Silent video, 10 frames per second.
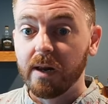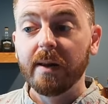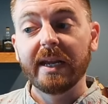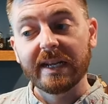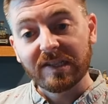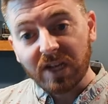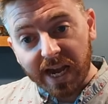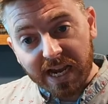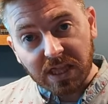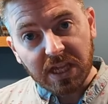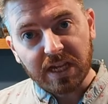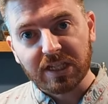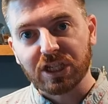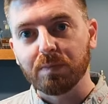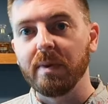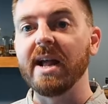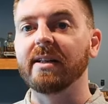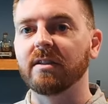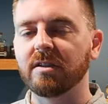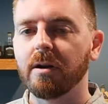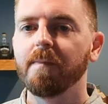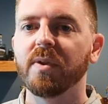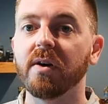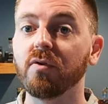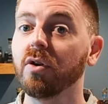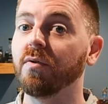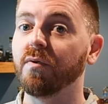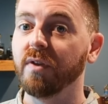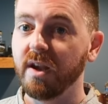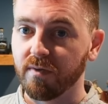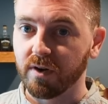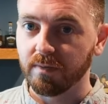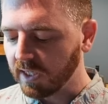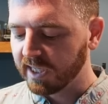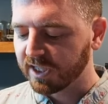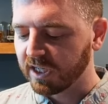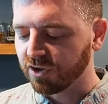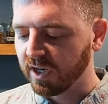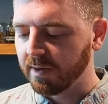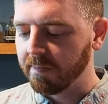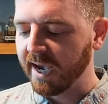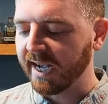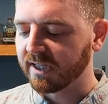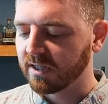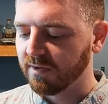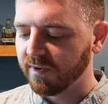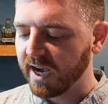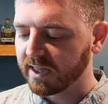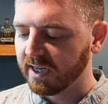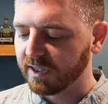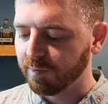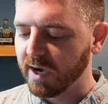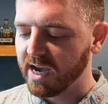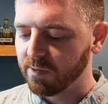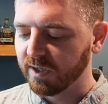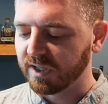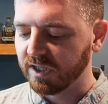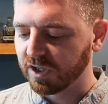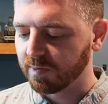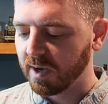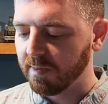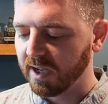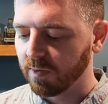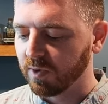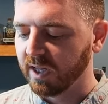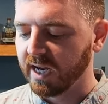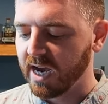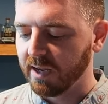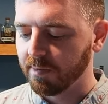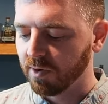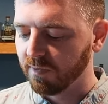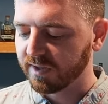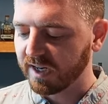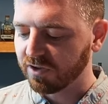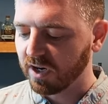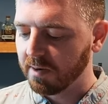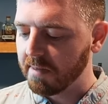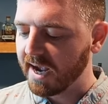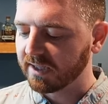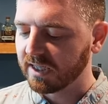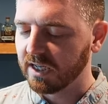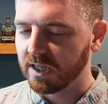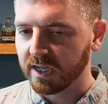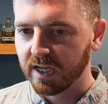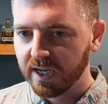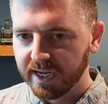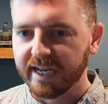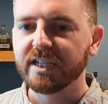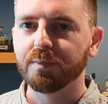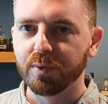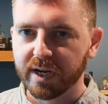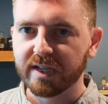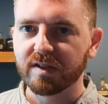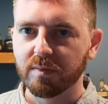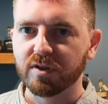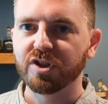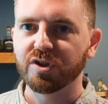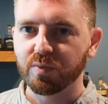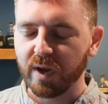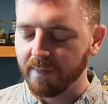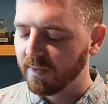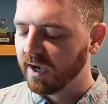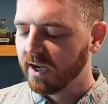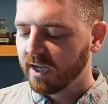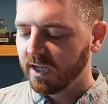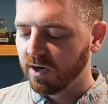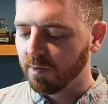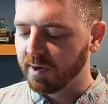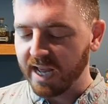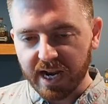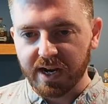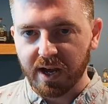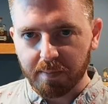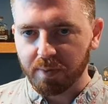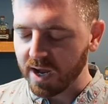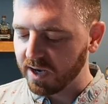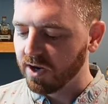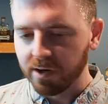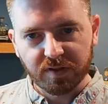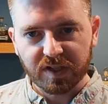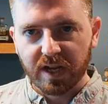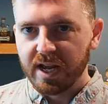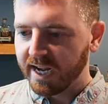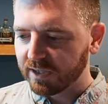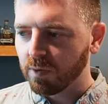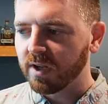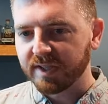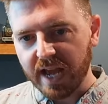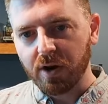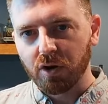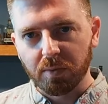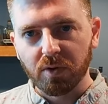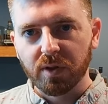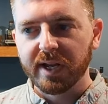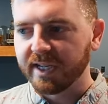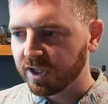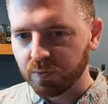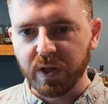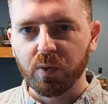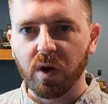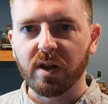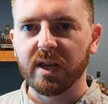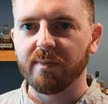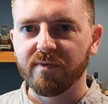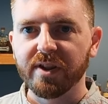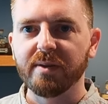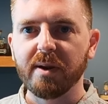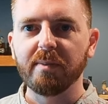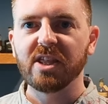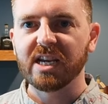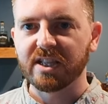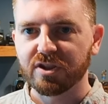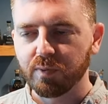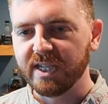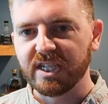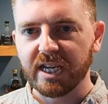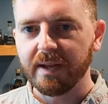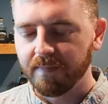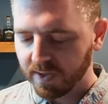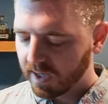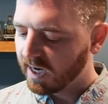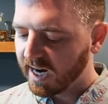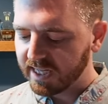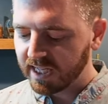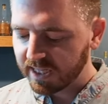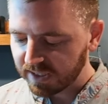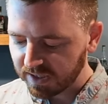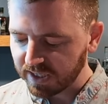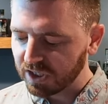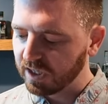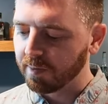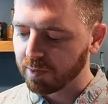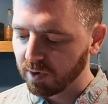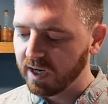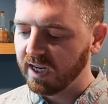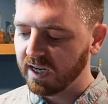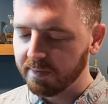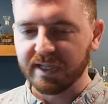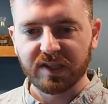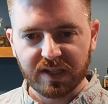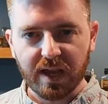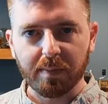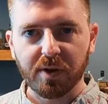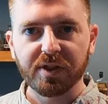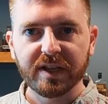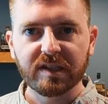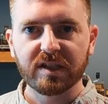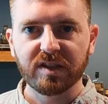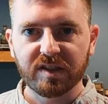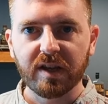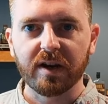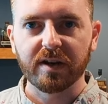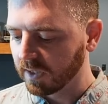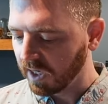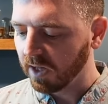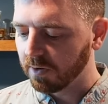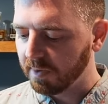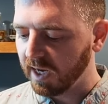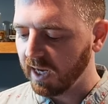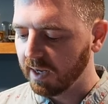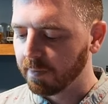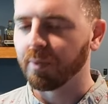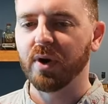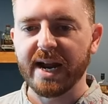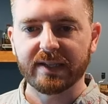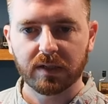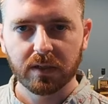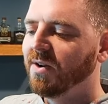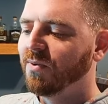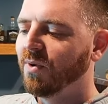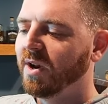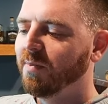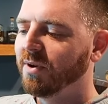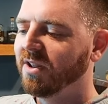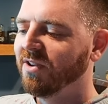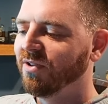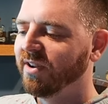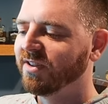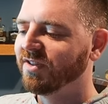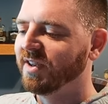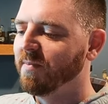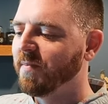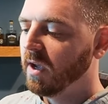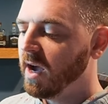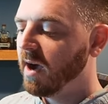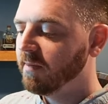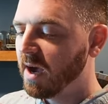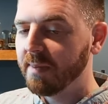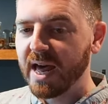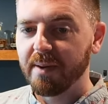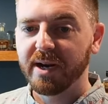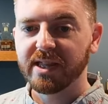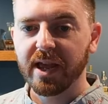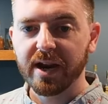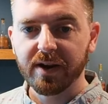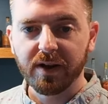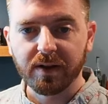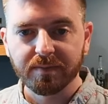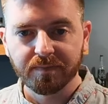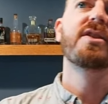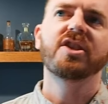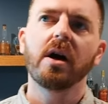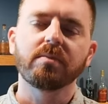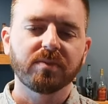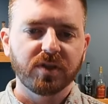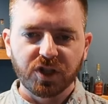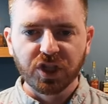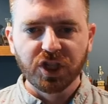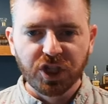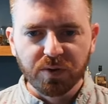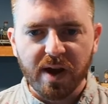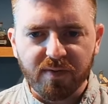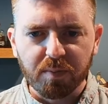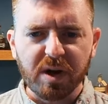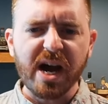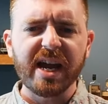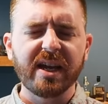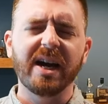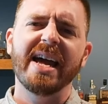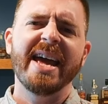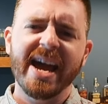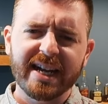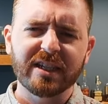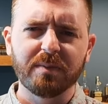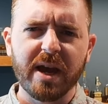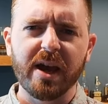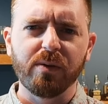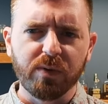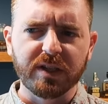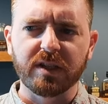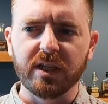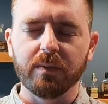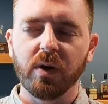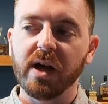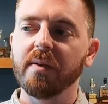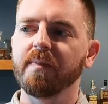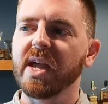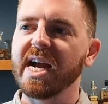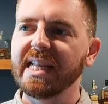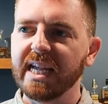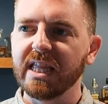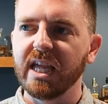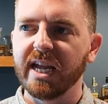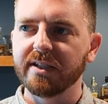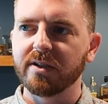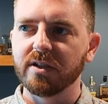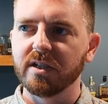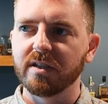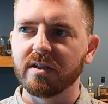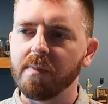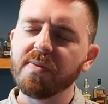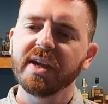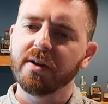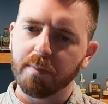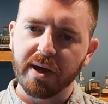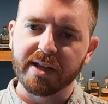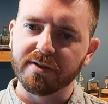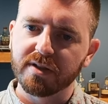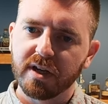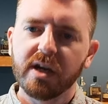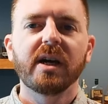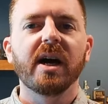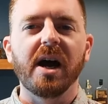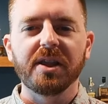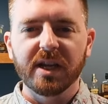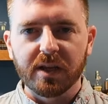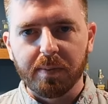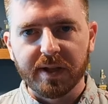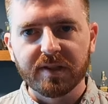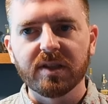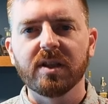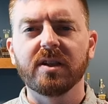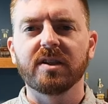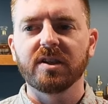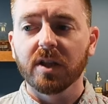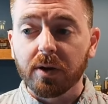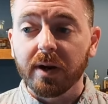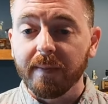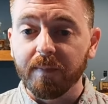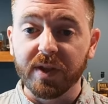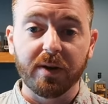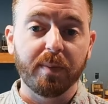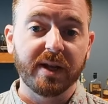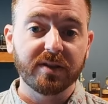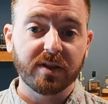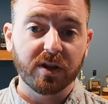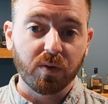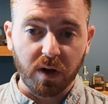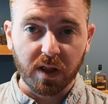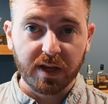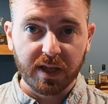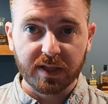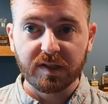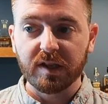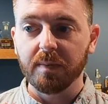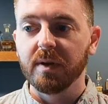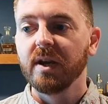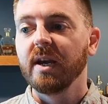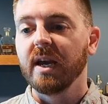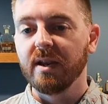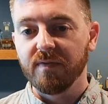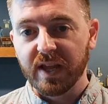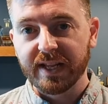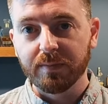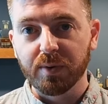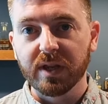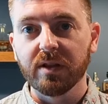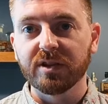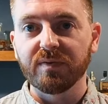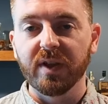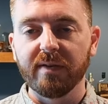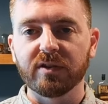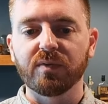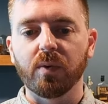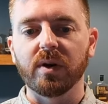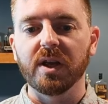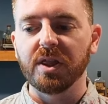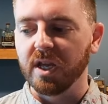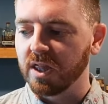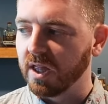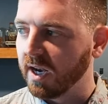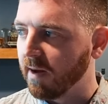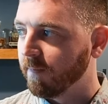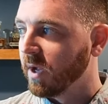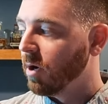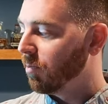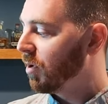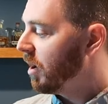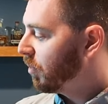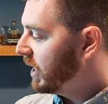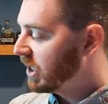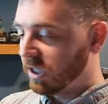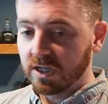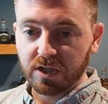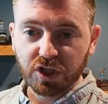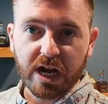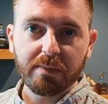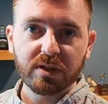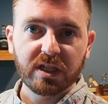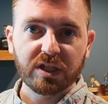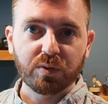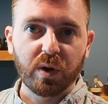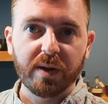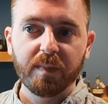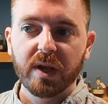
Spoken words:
it is not at the expense of good flavor. It's not trying to mask the fact that it's bad whiskey just by being really high in proof. It's not trying to mask anything. It's bringing some of those sweet, you know, banana nut bread notes, as well as that herbal and sweet quality up front that made me think of the sweet tea. I think this is actually a pretty yummy sip, all things considered. Color me impressed. What a peculiar sip. Yeah, I'm not mad about that at all. So, should you ever buy a hazmat whiskey? Well, I think the answer is it depends. I think it depends on the distillery. It depends on the quality of the sip and if they can bring those flavors forward. I think that Broad Branch did a good job with this one